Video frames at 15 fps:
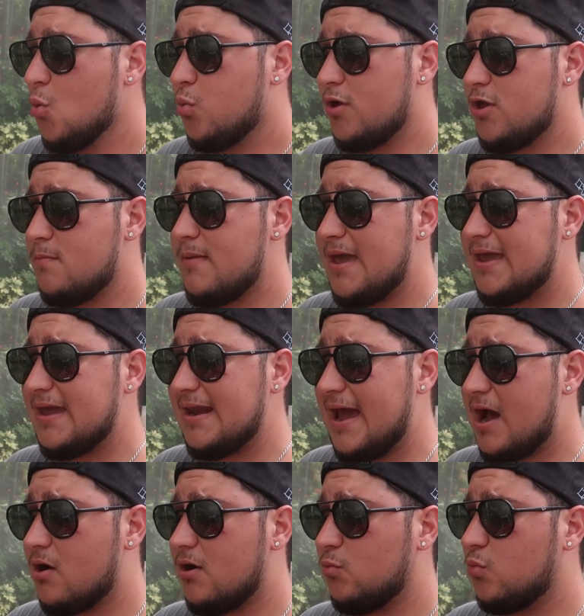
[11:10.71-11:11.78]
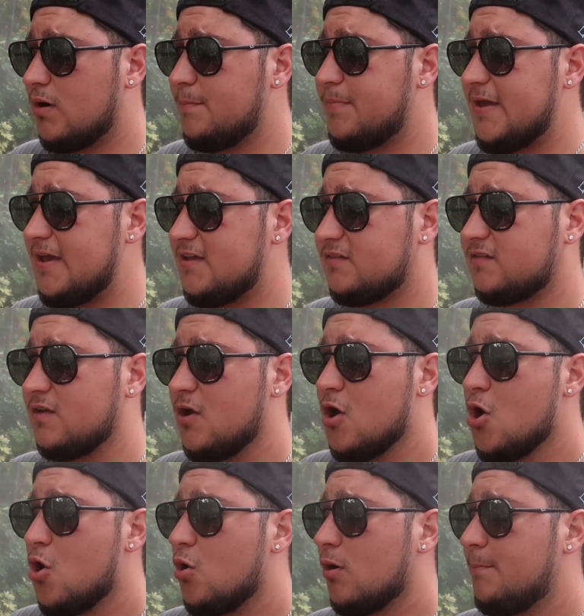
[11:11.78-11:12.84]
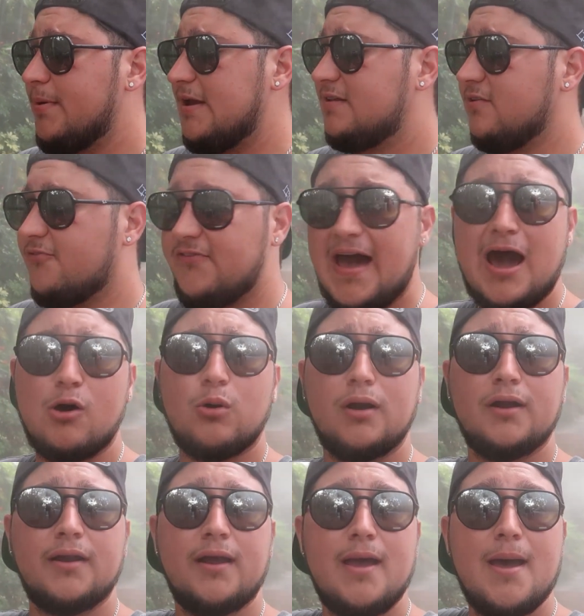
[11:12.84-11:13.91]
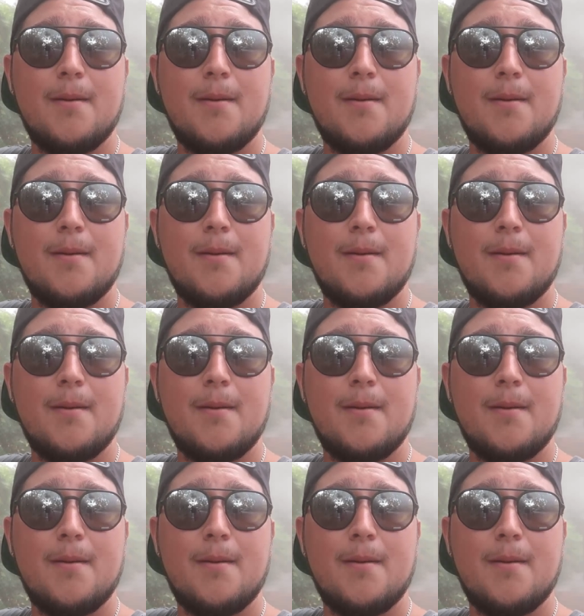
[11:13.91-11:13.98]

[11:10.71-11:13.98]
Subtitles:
Will you make it out in one piece or be devoured